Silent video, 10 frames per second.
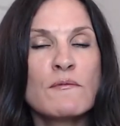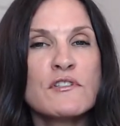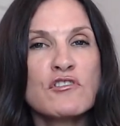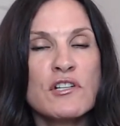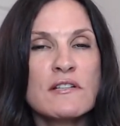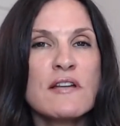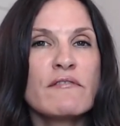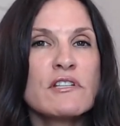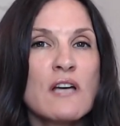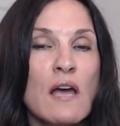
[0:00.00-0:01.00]
So she doesn't have
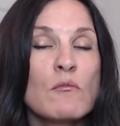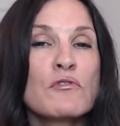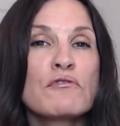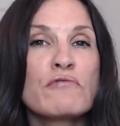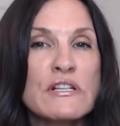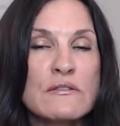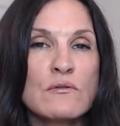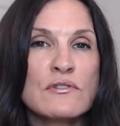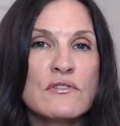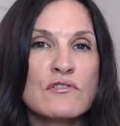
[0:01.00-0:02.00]
the time or the
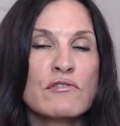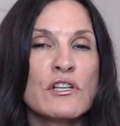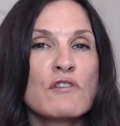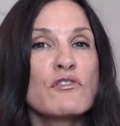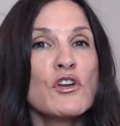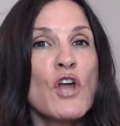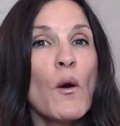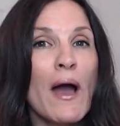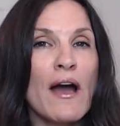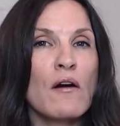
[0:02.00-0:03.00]
resources really, or the
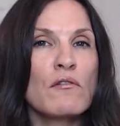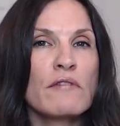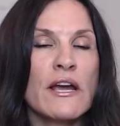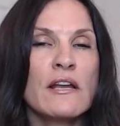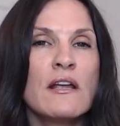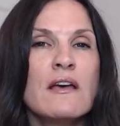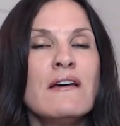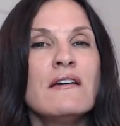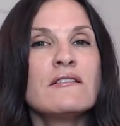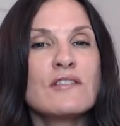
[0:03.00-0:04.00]
know-how, right?
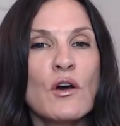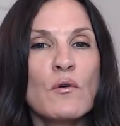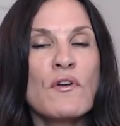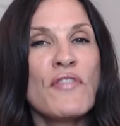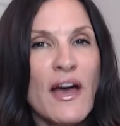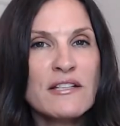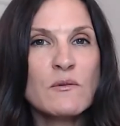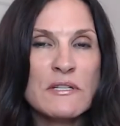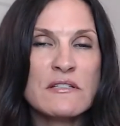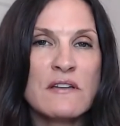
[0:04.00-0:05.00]
So that's
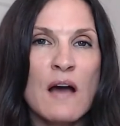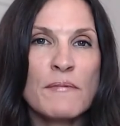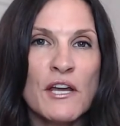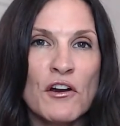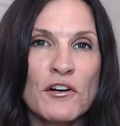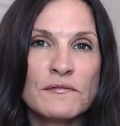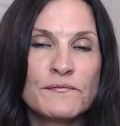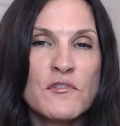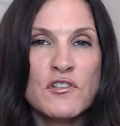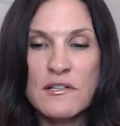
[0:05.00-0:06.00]
what's stopping her.
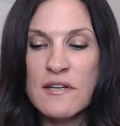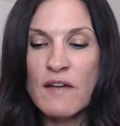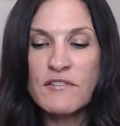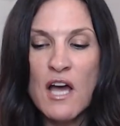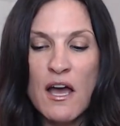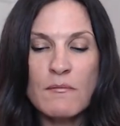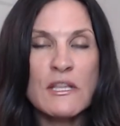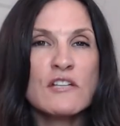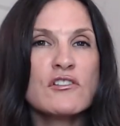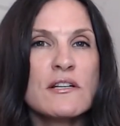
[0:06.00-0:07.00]
She doesn't have time, and
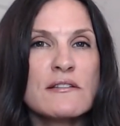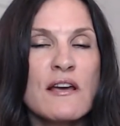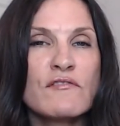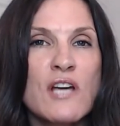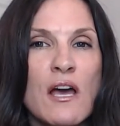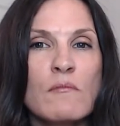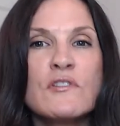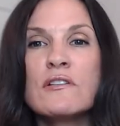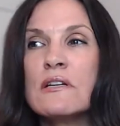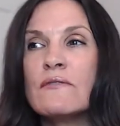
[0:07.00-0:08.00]
then she doesn't have time
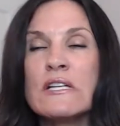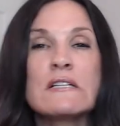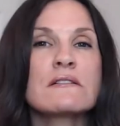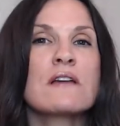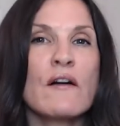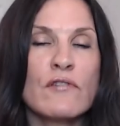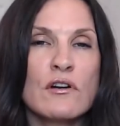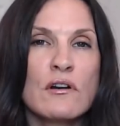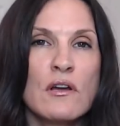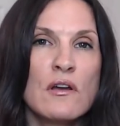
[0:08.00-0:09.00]
to even
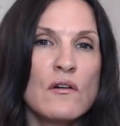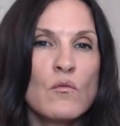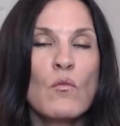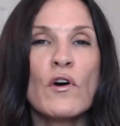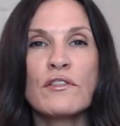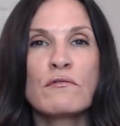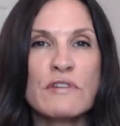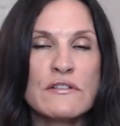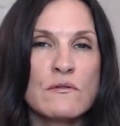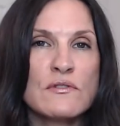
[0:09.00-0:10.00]
discover what the
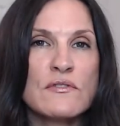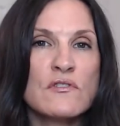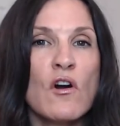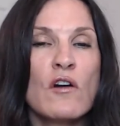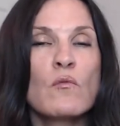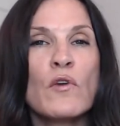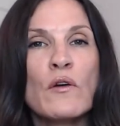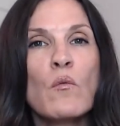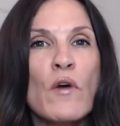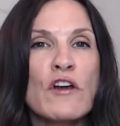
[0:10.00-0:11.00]
resources are,
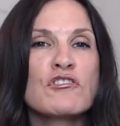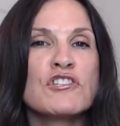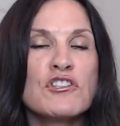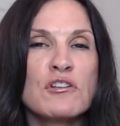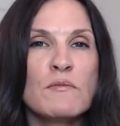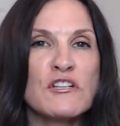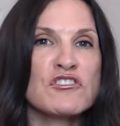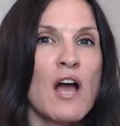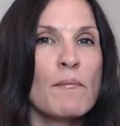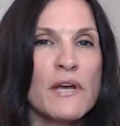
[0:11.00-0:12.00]
where she should be
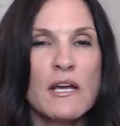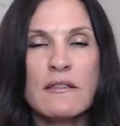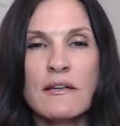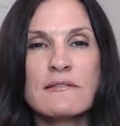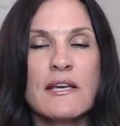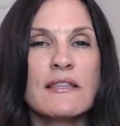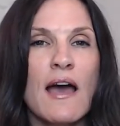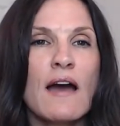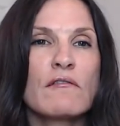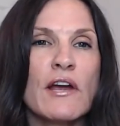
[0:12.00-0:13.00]
shopping, things like
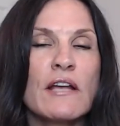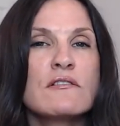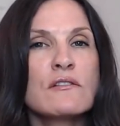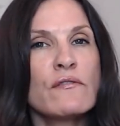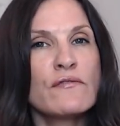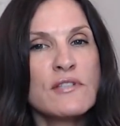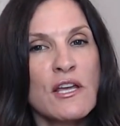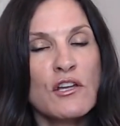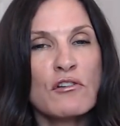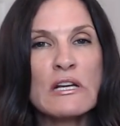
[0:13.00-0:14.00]
that, right? So if, say
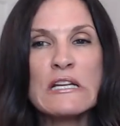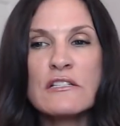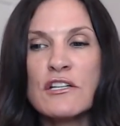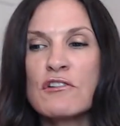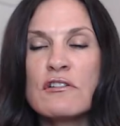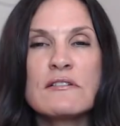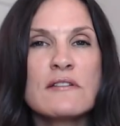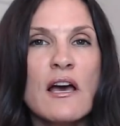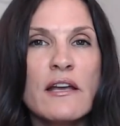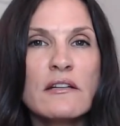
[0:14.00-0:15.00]
you're an interior
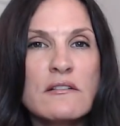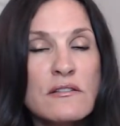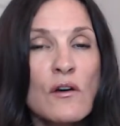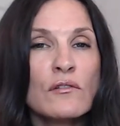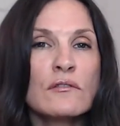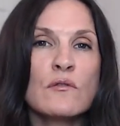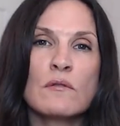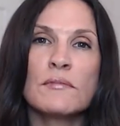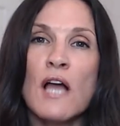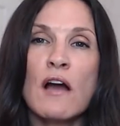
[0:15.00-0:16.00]
design consultant or
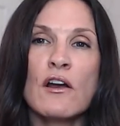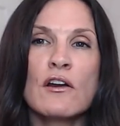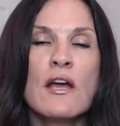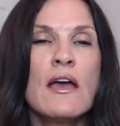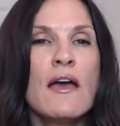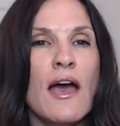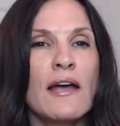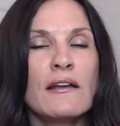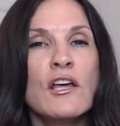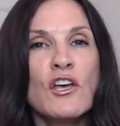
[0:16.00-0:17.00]
blogger
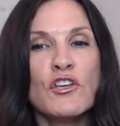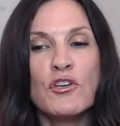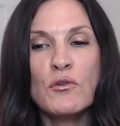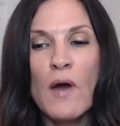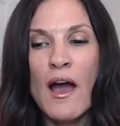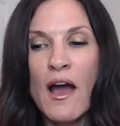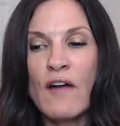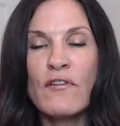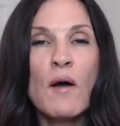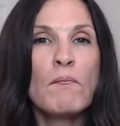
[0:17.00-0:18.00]
and you have
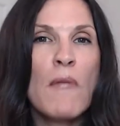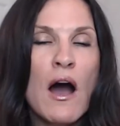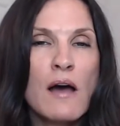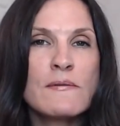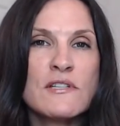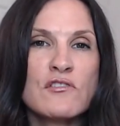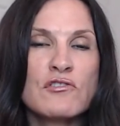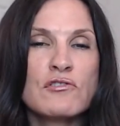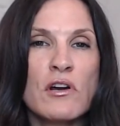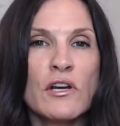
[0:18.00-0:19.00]
moms as your
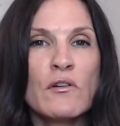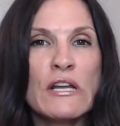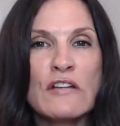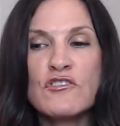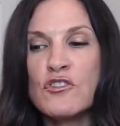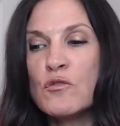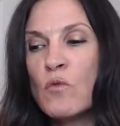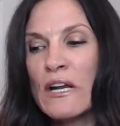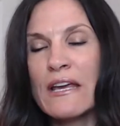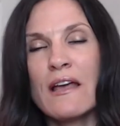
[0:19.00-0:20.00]
target audience, you
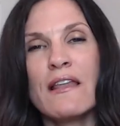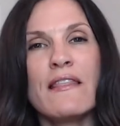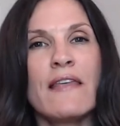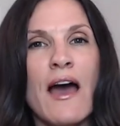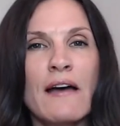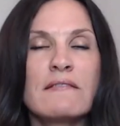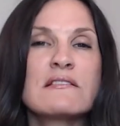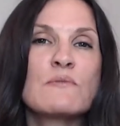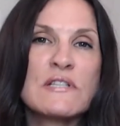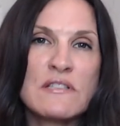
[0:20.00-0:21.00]
want to get that
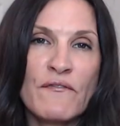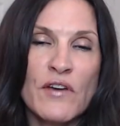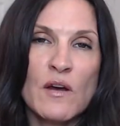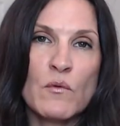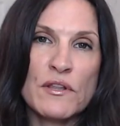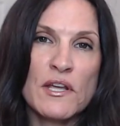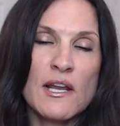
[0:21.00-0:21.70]
specific with it.